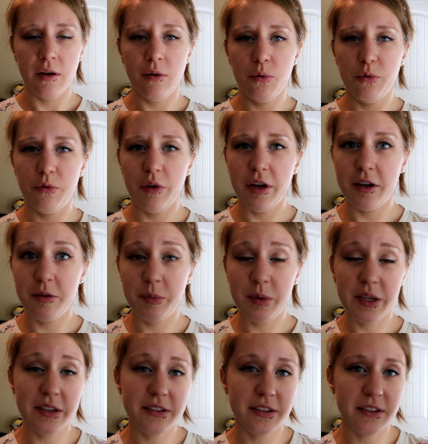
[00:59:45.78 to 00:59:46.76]

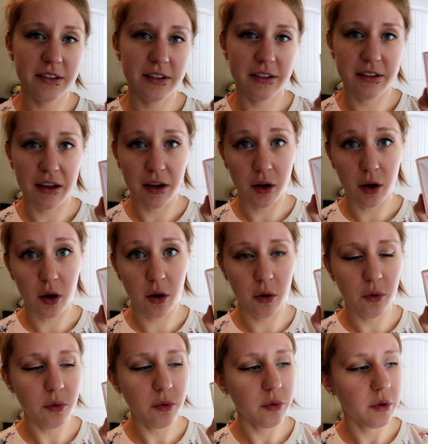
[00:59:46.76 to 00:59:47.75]
find pieces as I
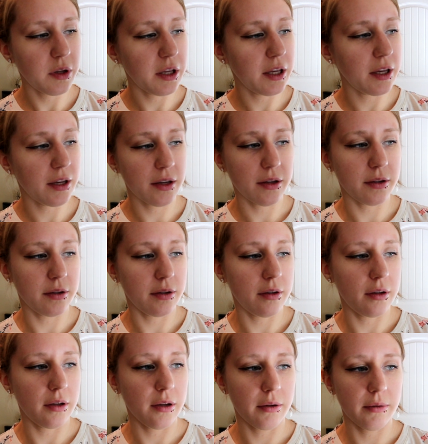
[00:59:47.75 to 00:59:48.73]
go
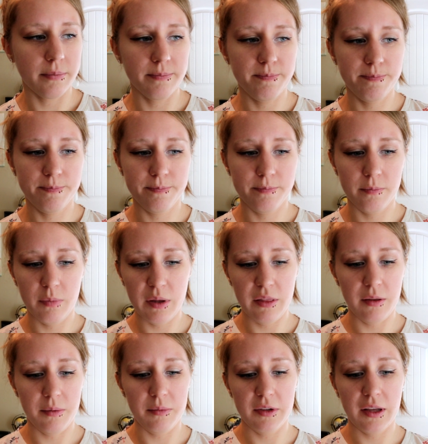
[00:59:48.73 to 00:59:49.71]
and put
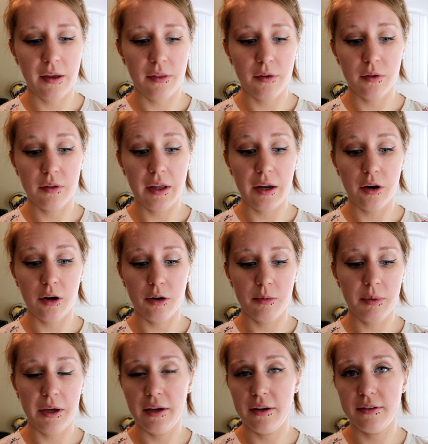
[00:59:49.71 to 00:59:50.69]
them together later,
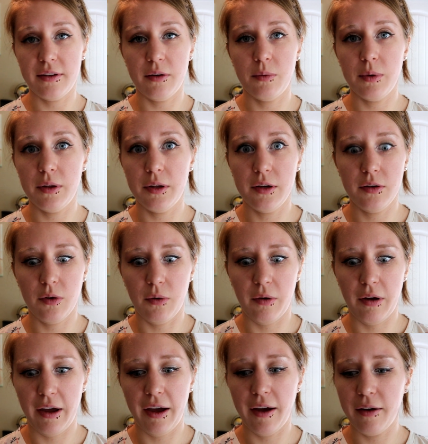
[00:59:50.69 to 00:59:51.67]
because I really
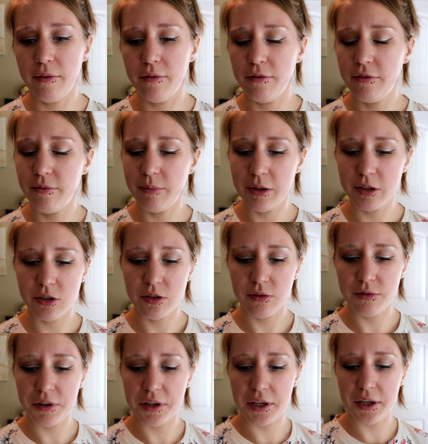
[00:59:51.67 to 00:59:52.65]
don't have much
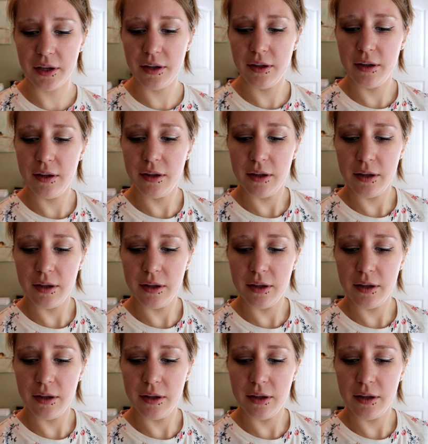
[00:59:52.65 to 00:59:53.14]
of a